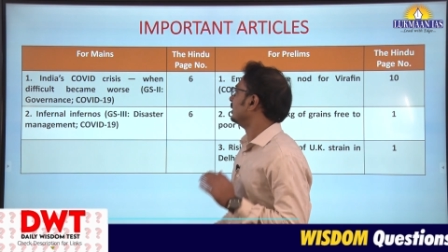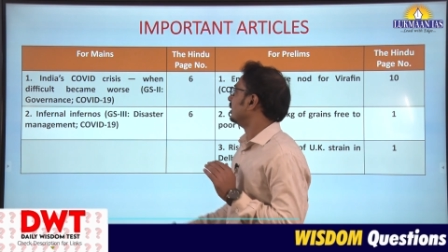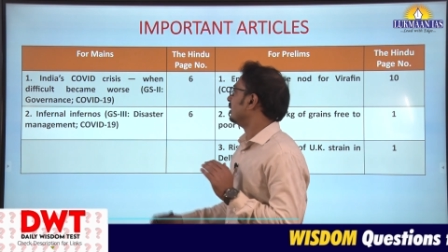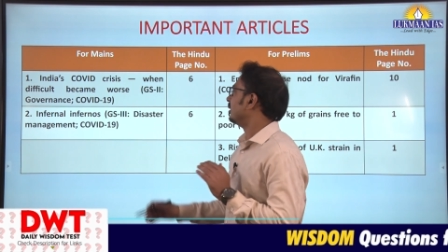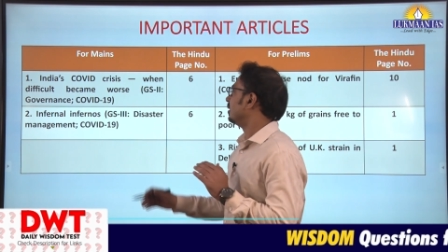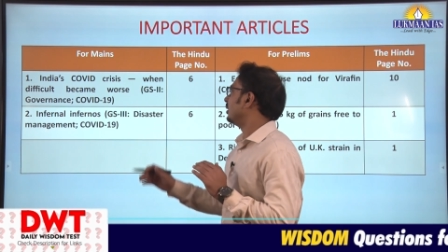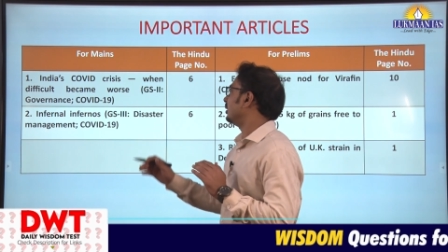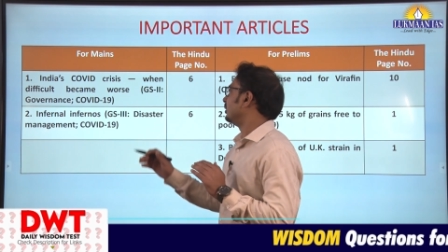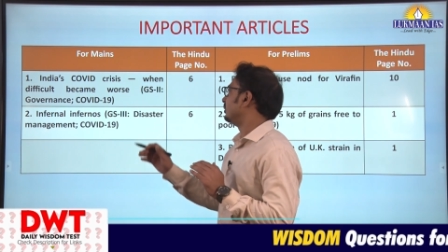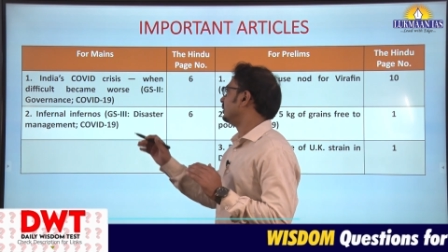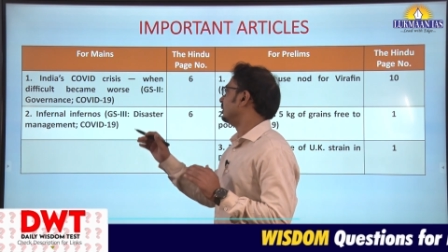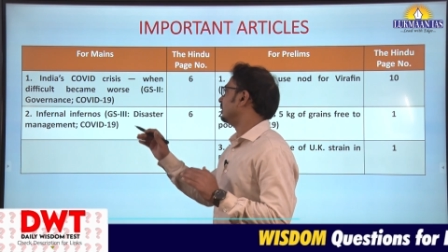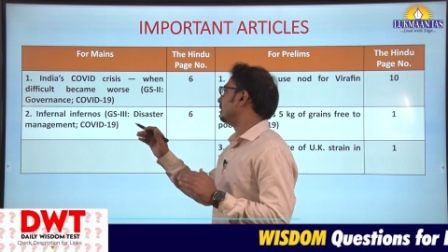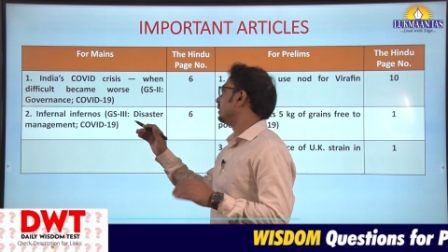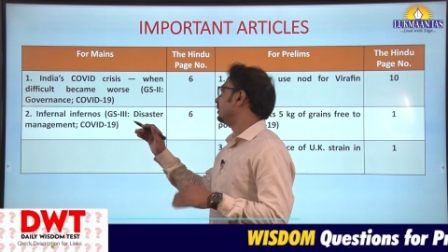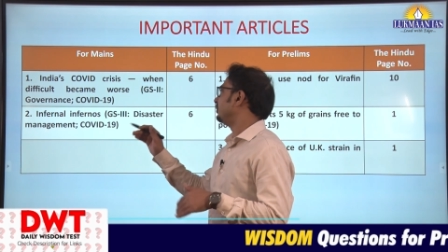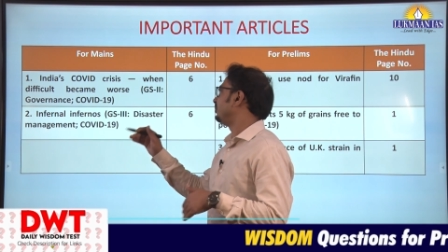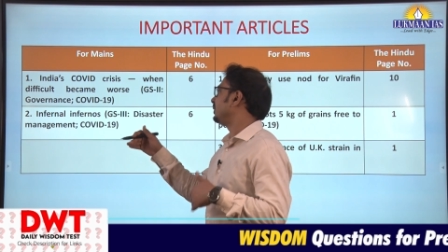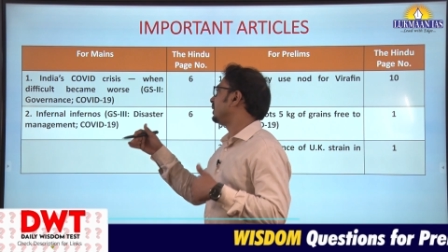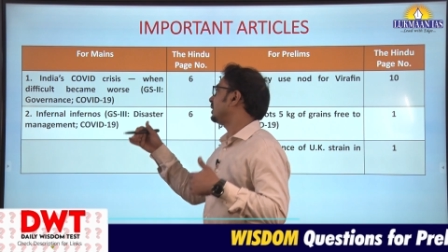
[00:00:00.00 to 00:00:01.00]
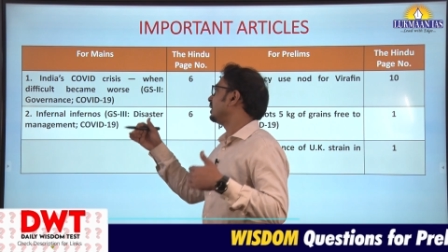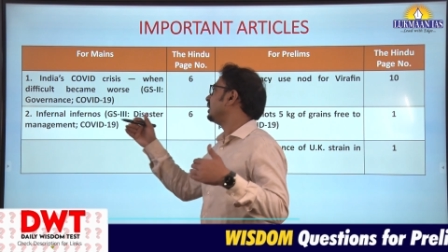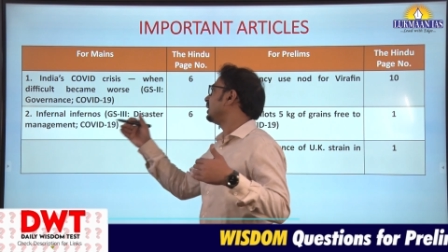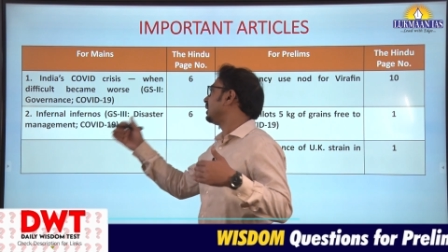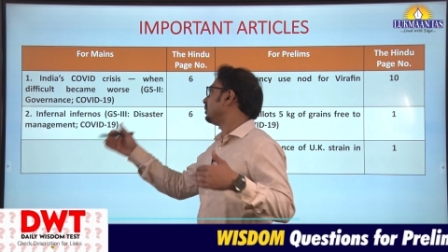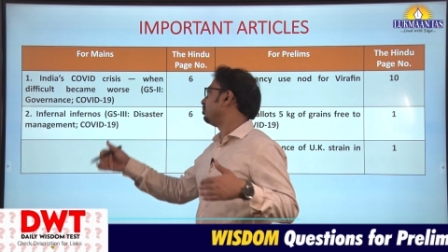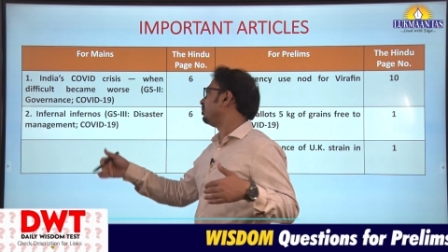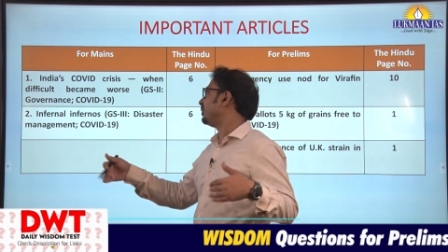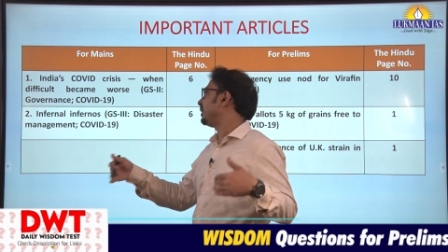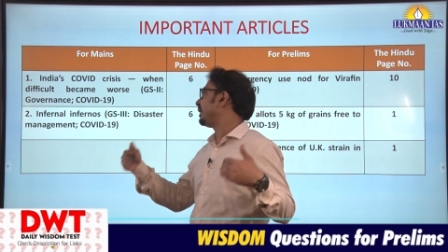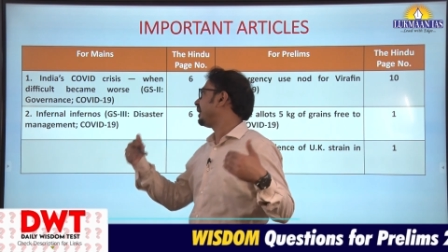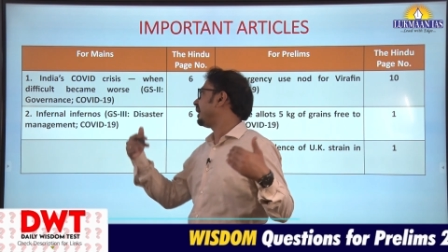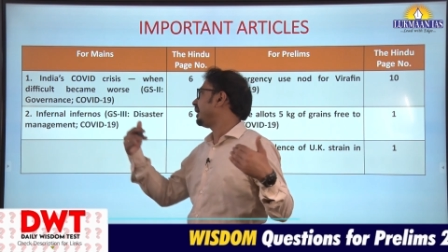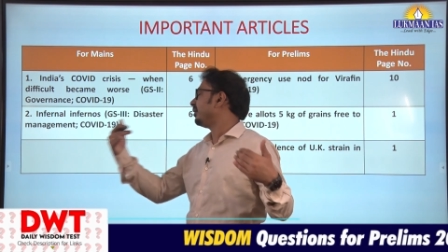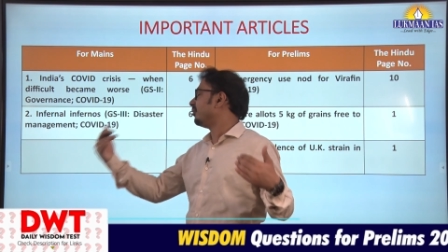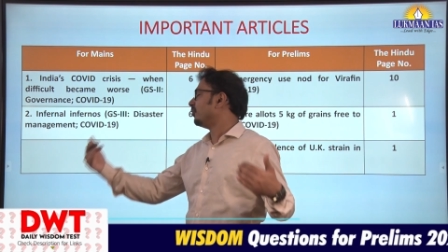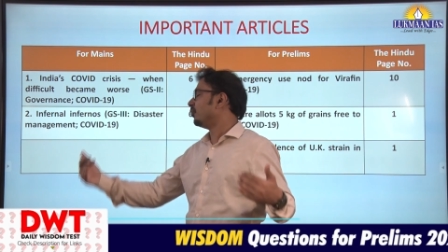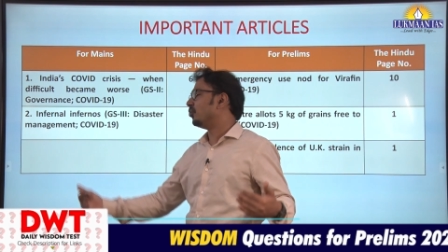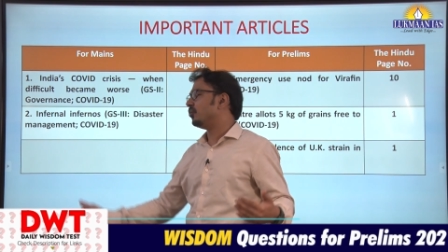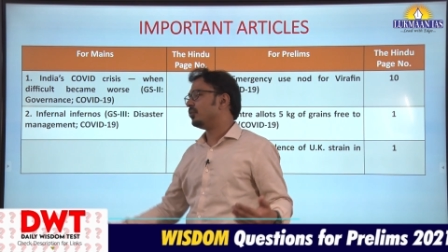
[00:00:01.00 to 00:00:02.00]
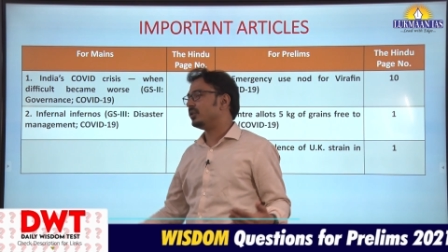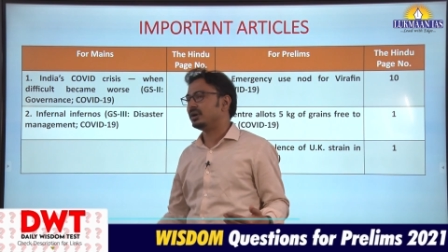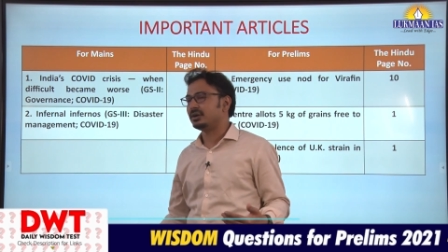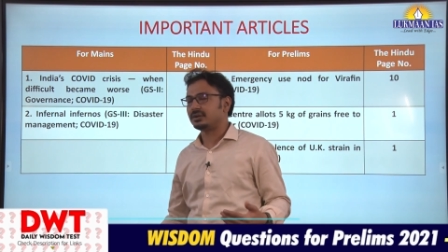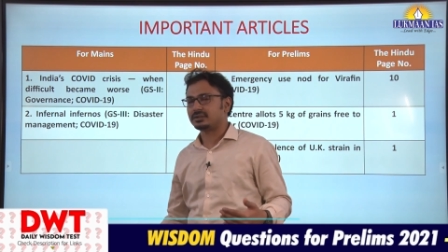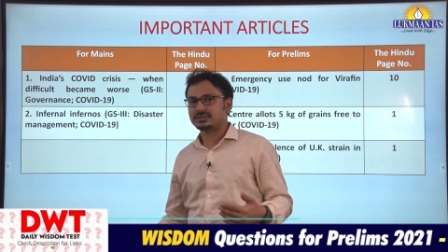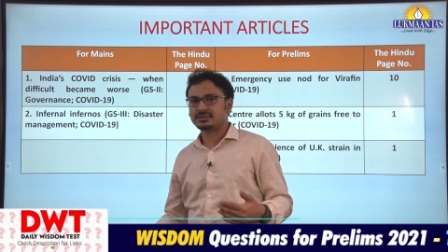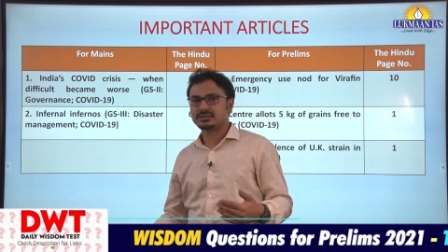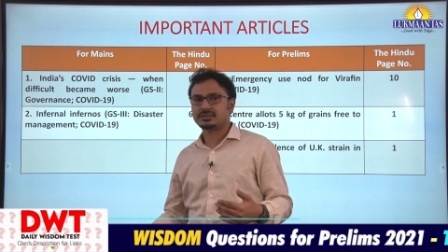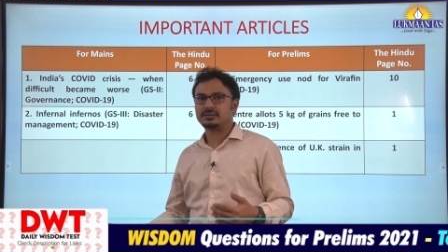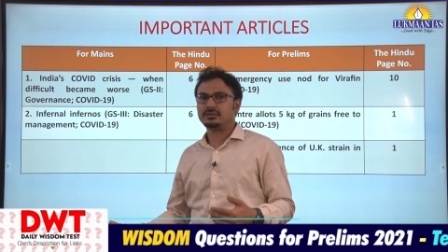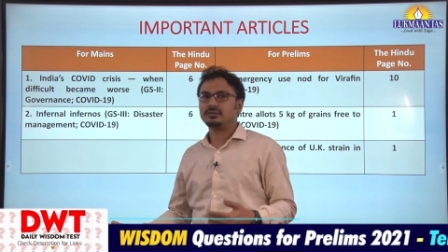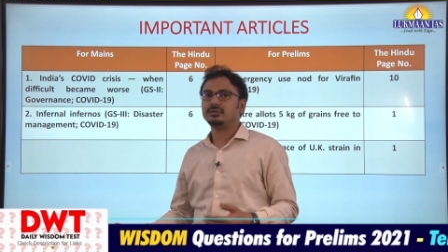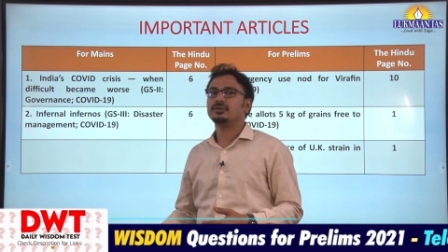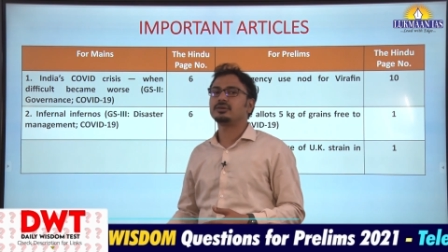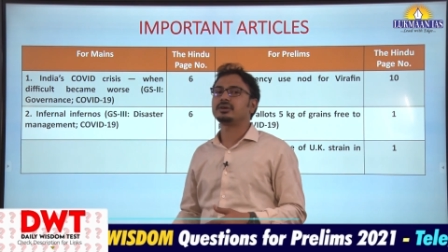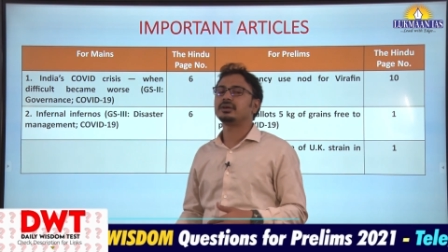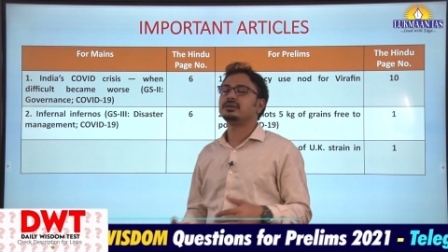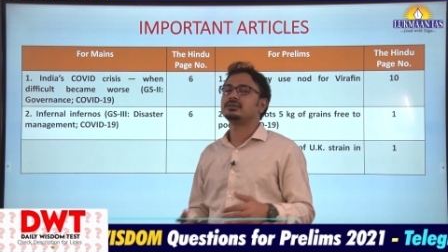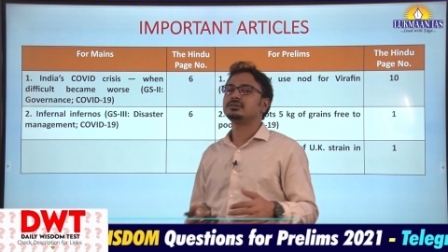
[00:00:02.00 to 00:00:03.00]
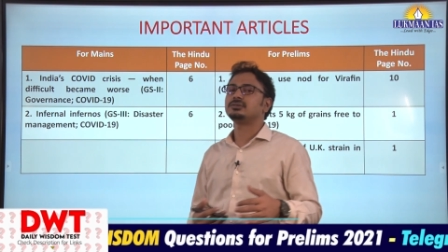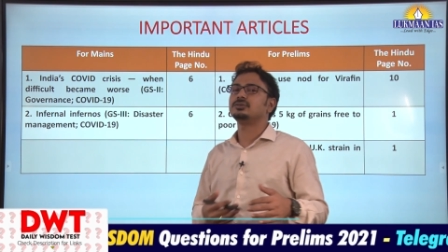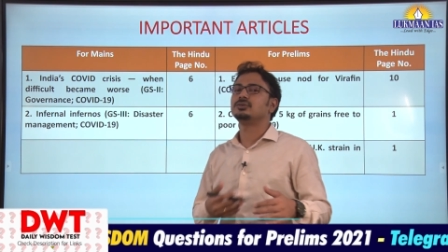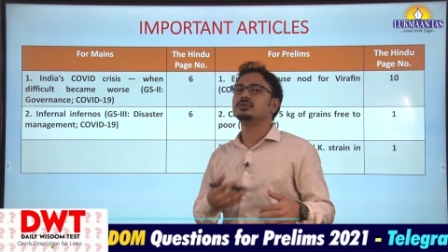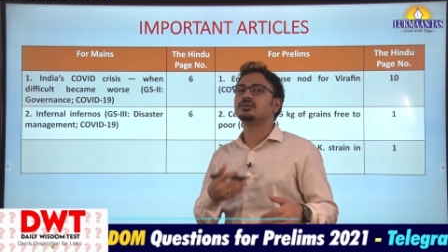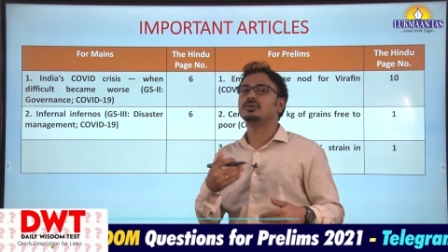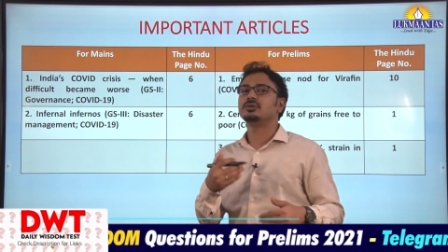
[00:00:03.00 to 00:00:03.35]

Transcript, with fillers: uh, the difficult became worse. Okay, so